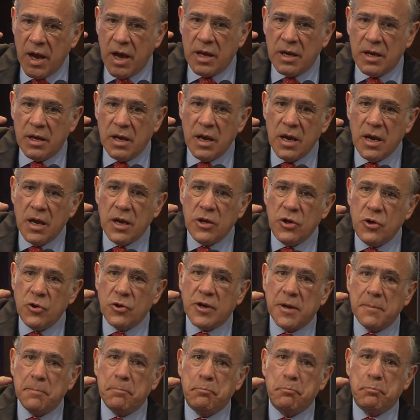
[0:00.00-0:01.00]
and
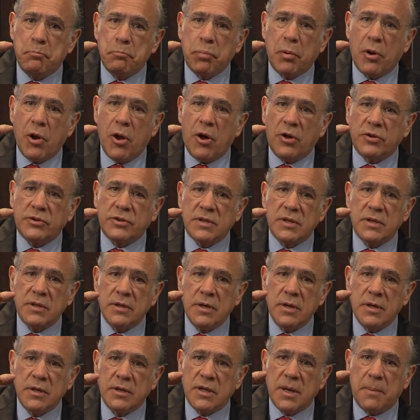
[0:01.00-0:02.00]
you can plot
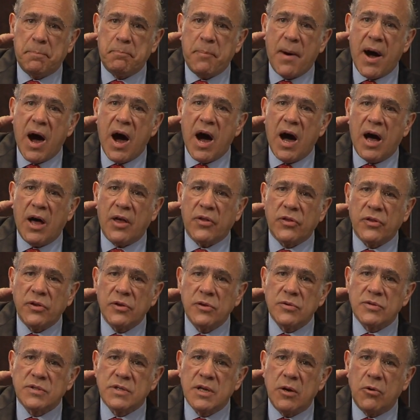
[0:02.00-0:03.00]
the path.
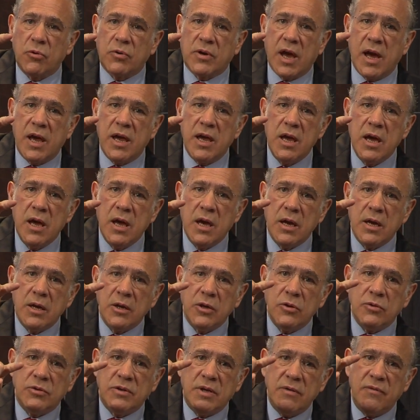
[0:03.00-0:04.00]
You say, okay,
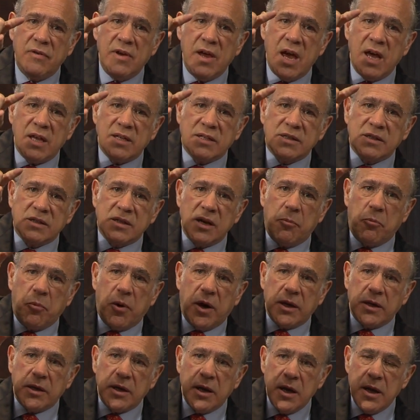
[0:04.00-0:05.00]
you deviate
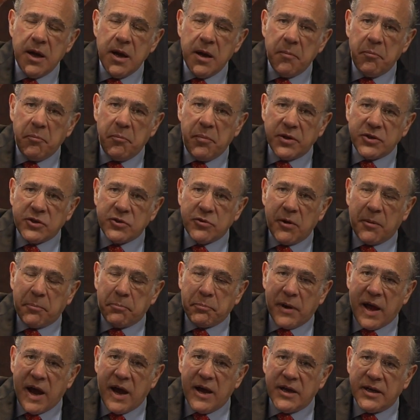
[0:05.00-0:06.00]
somewhat, but you
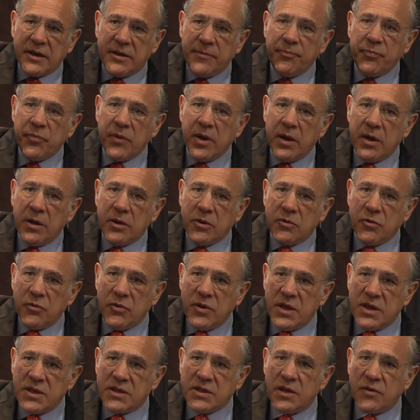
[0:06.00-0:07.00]
apply it to
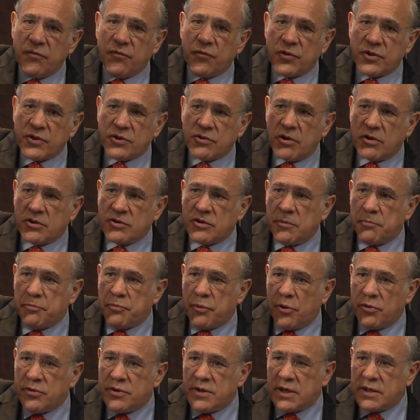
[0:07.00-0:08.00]
these infrastructure
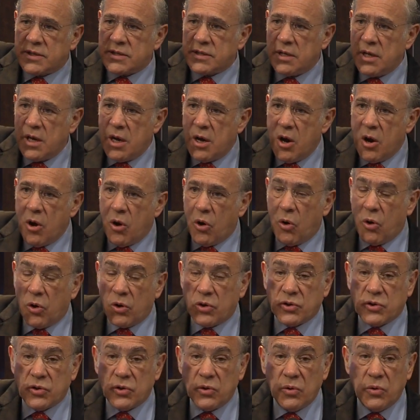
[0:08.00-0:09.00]
projects
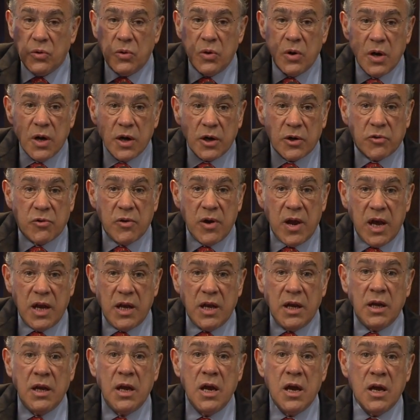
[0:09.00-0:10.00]
or to
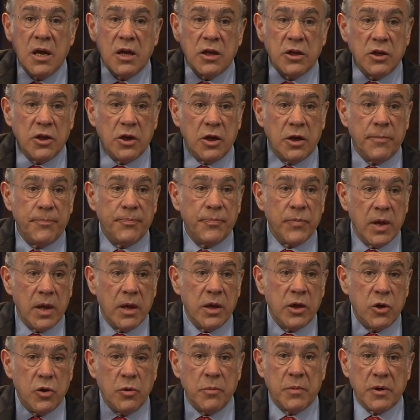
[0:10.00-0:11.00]
creating the
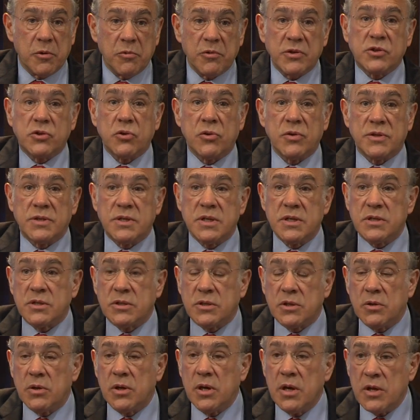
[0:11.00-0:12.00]
human resources,
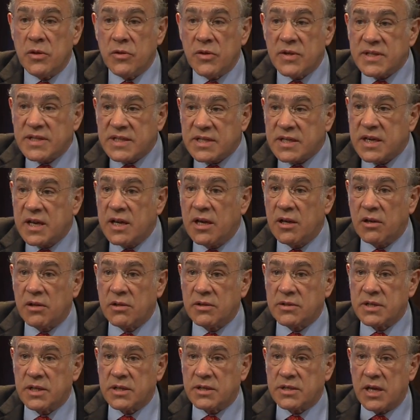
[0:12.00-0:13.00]
to the
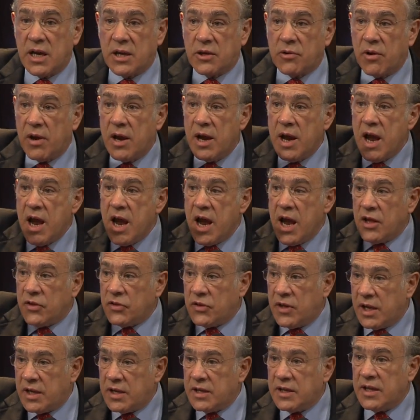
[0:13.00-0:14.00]
skills, etc.
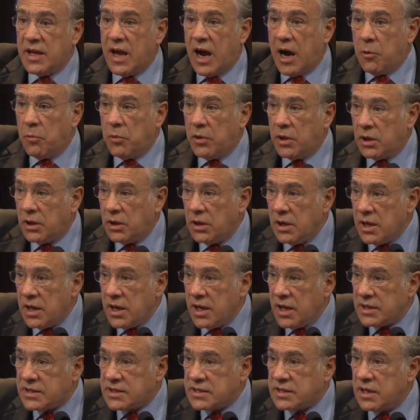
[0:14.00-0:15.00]
And then that will
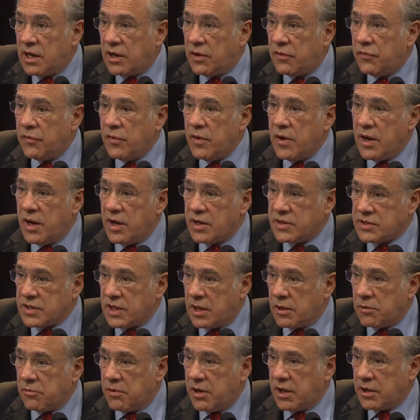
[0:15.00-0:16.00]
itself
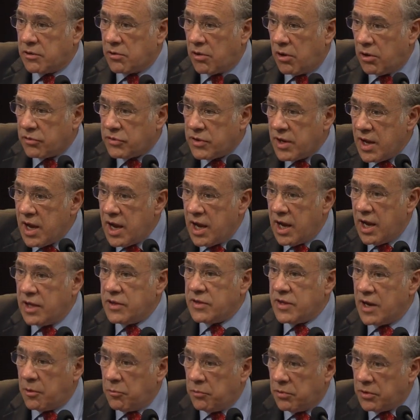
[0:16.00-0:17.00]
accelerate growth,
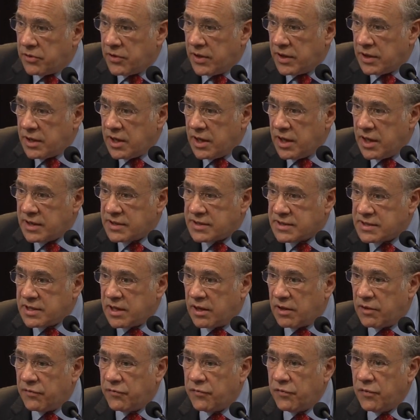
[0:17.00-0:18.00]
and that will then
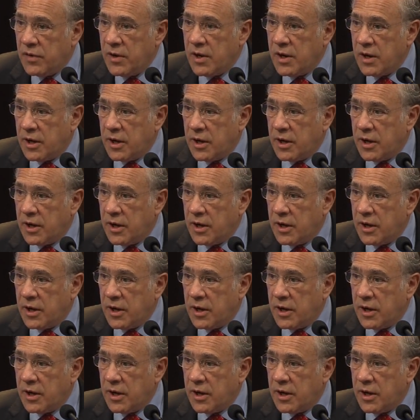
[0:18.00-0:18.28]
itself